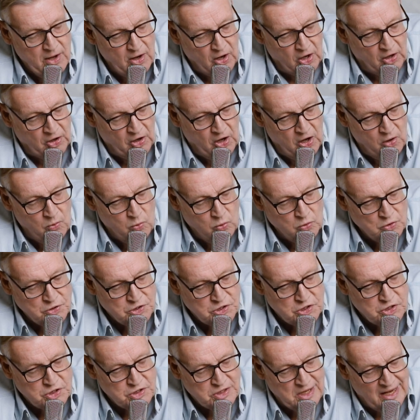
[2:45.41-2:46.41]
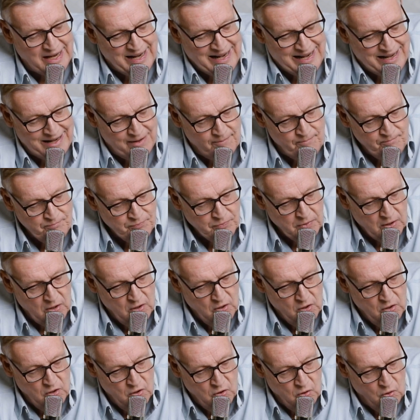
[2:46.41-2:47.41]
and I will stain
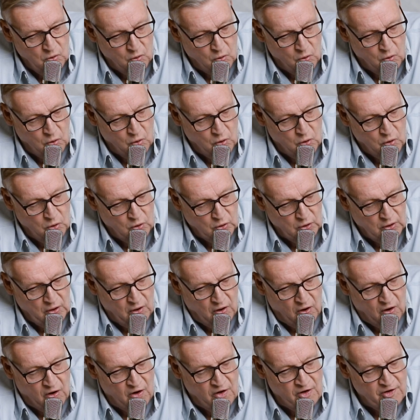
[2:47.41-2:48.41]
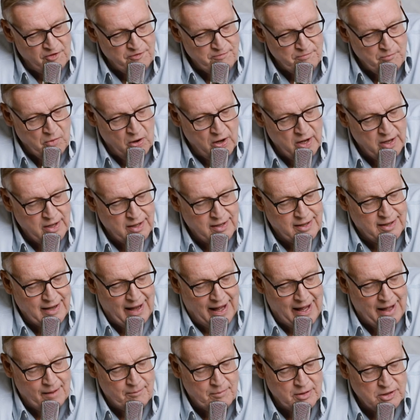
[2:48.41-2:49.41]
all of my
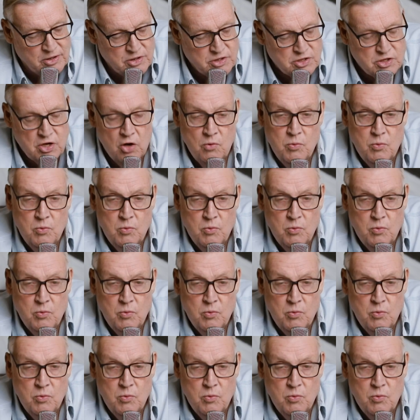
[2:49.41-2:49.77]
garments.